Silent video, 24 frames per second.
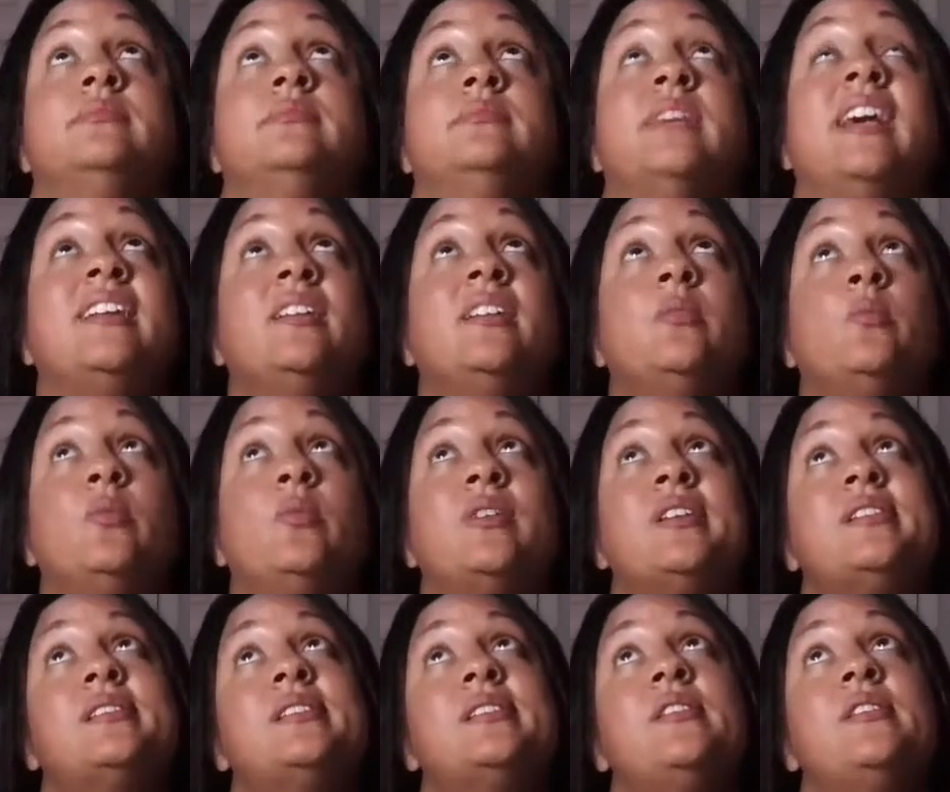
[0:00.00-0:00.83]
didn't
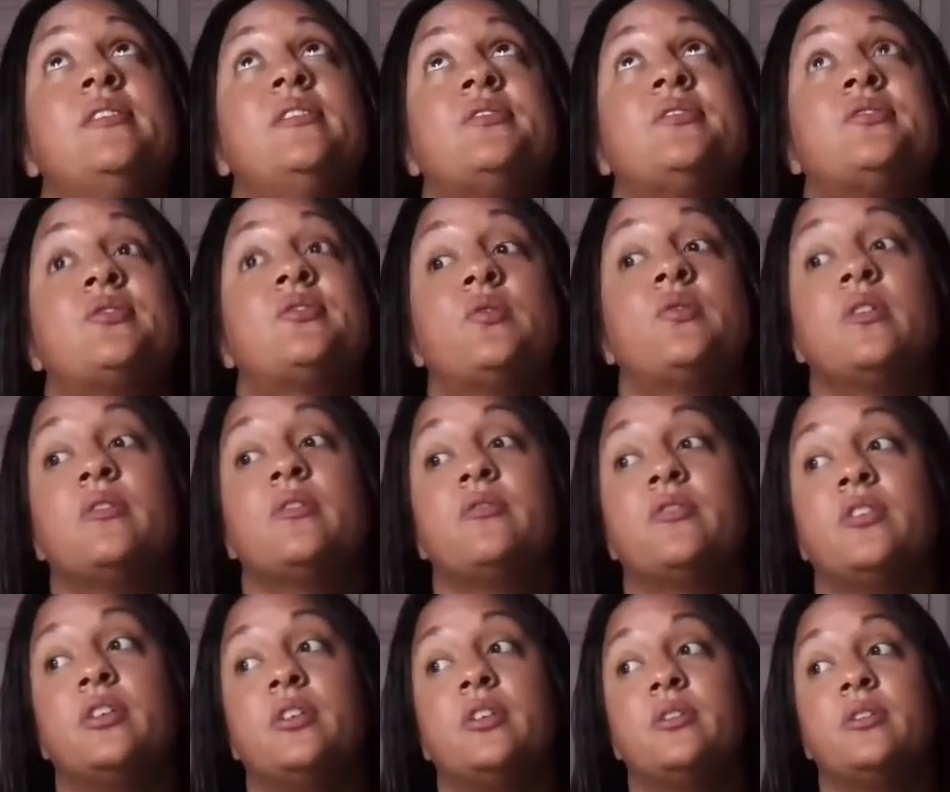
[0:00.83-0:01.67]
want to see this story
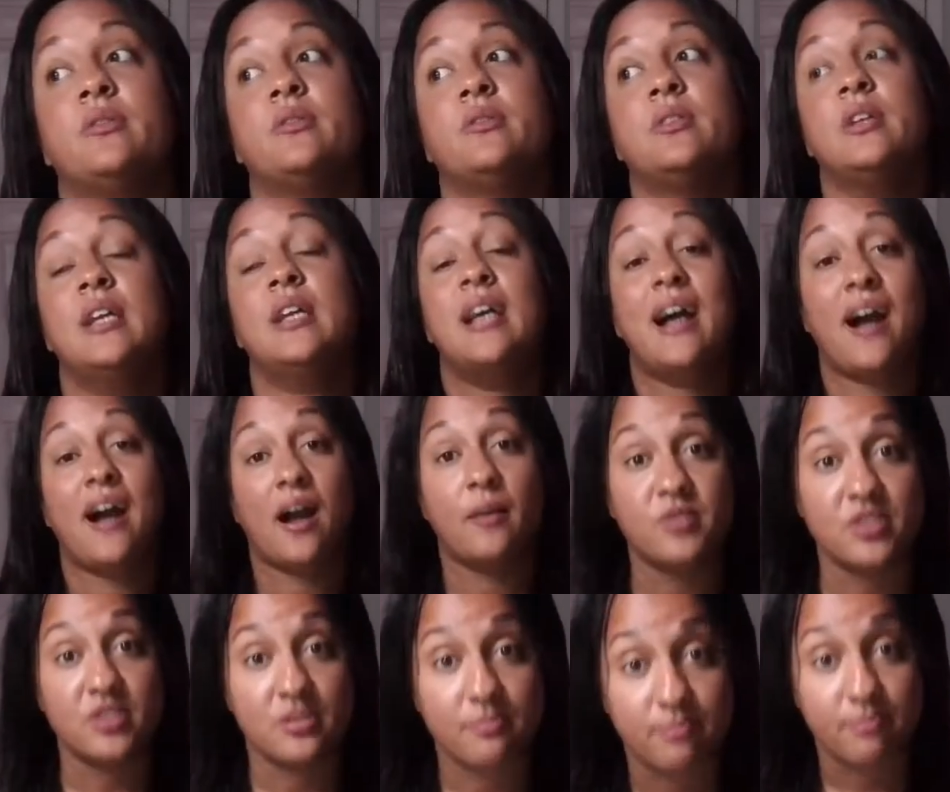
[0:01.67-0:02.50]
for you.
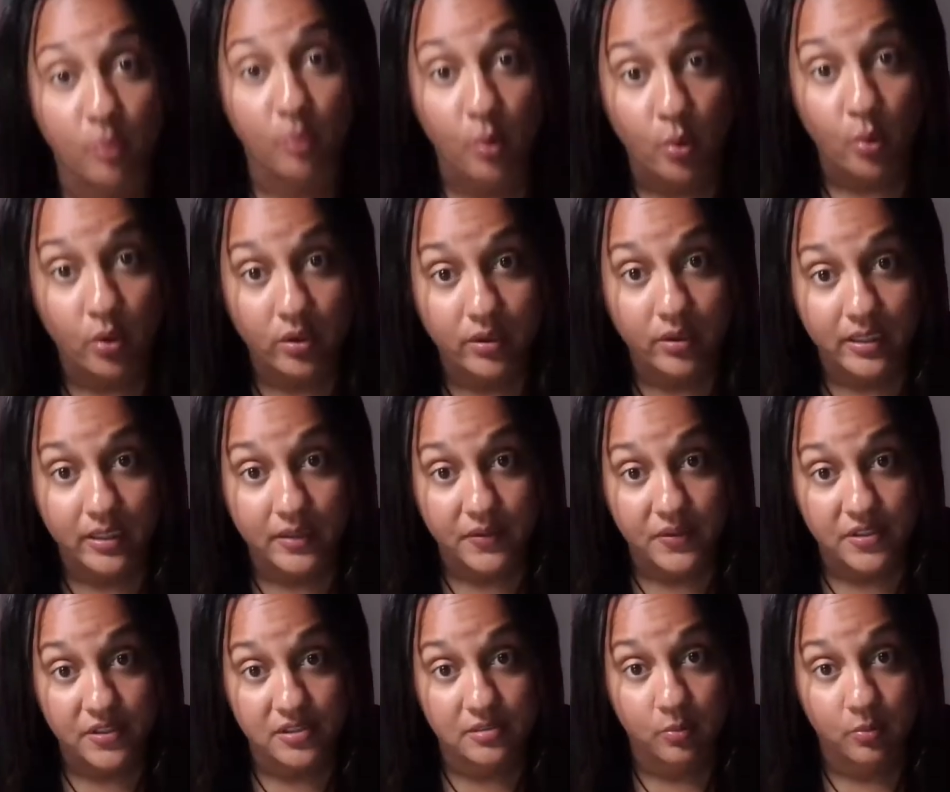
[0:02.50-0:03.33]
I'm just bored at
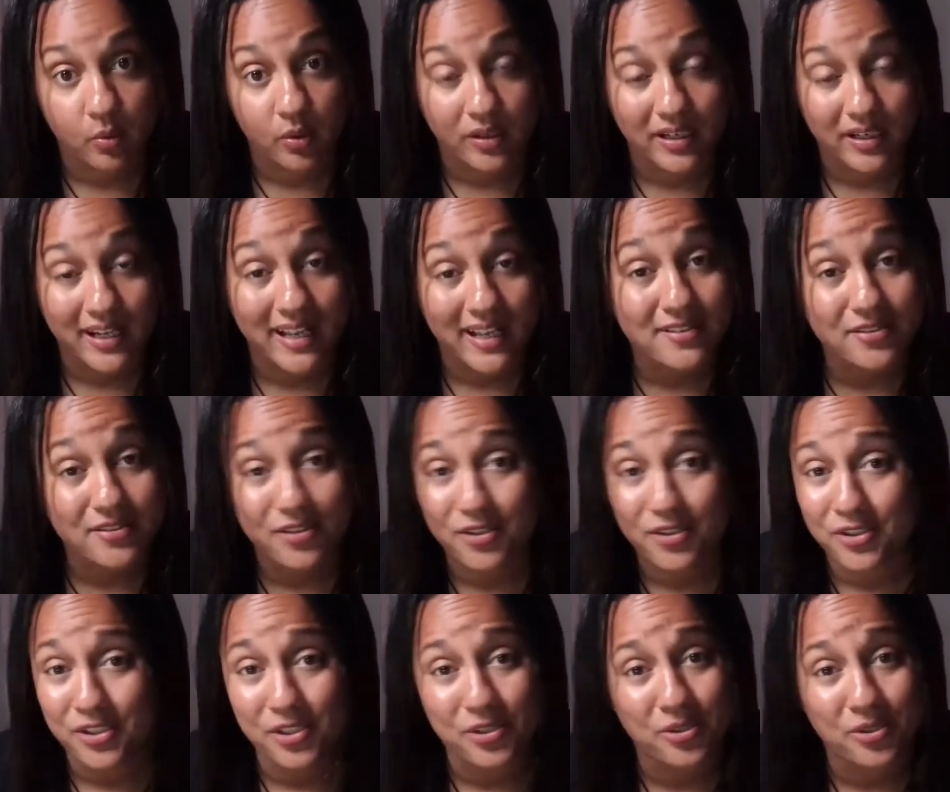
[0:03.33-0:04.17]
this point, as
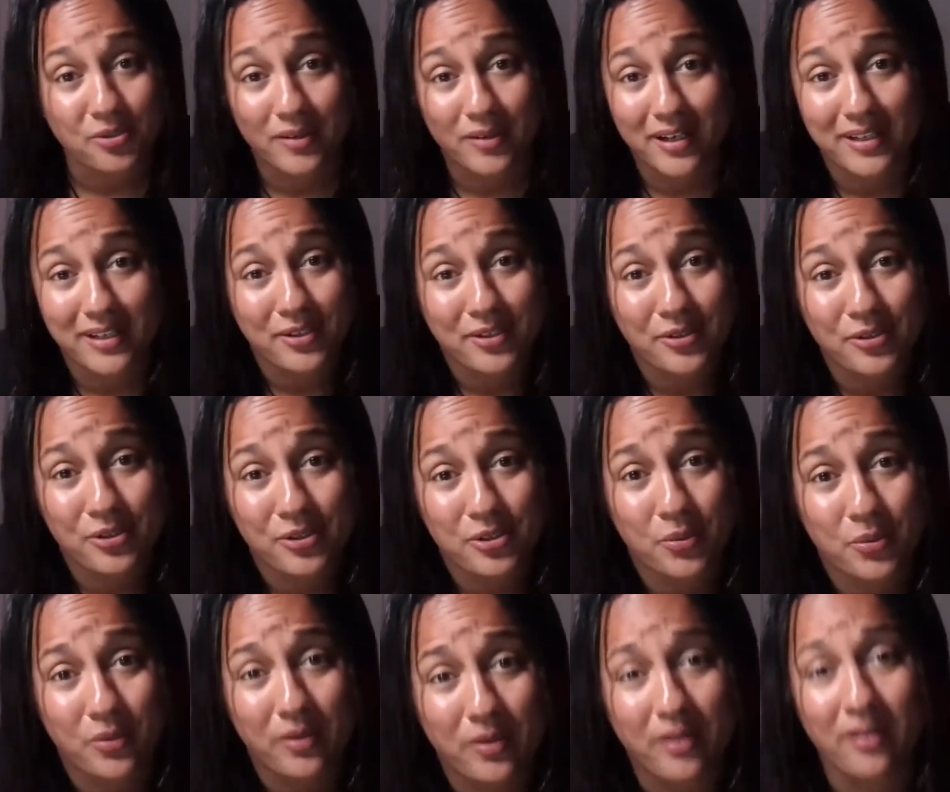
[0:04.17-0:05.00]
are you. I know
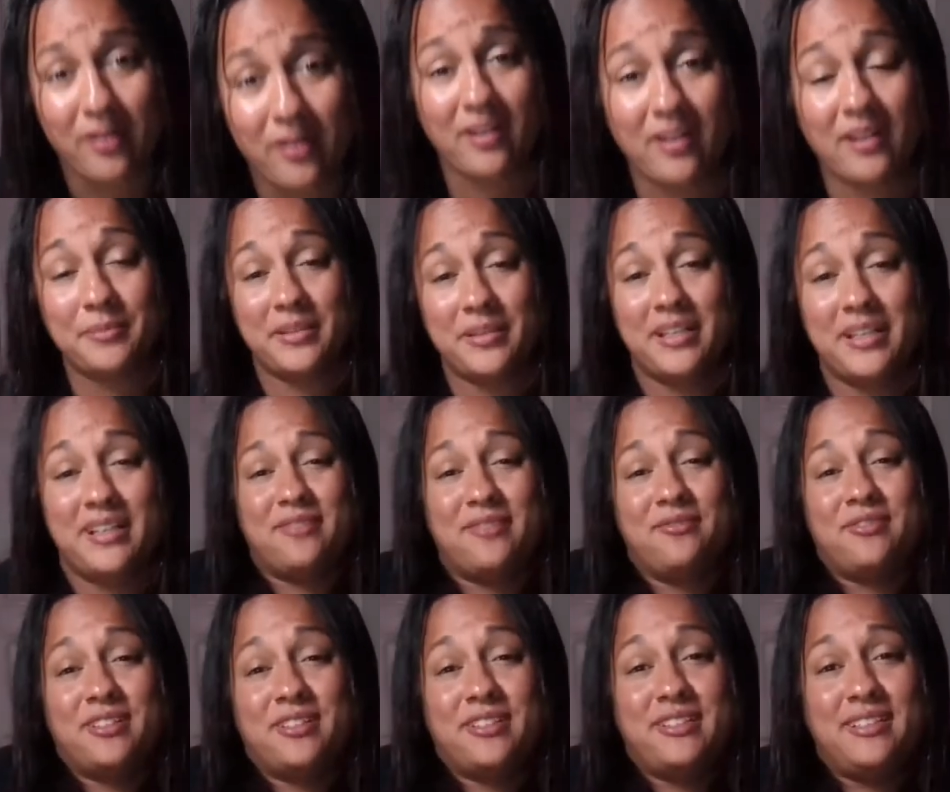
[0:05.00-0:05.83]
you are. I'm like,
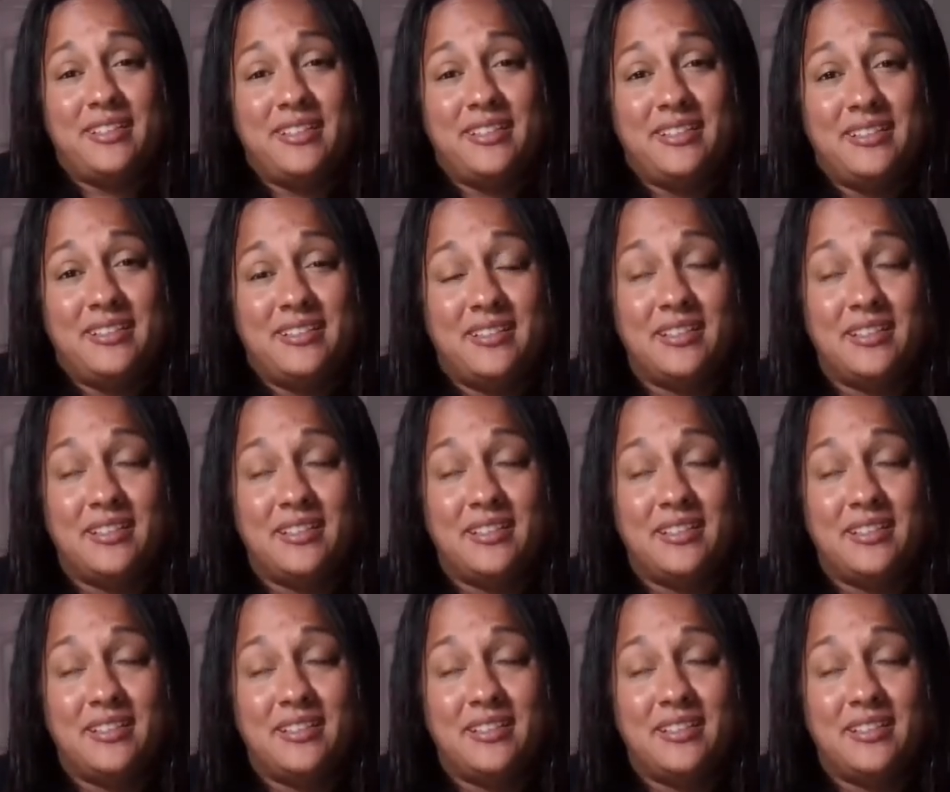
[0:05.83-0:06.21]
really?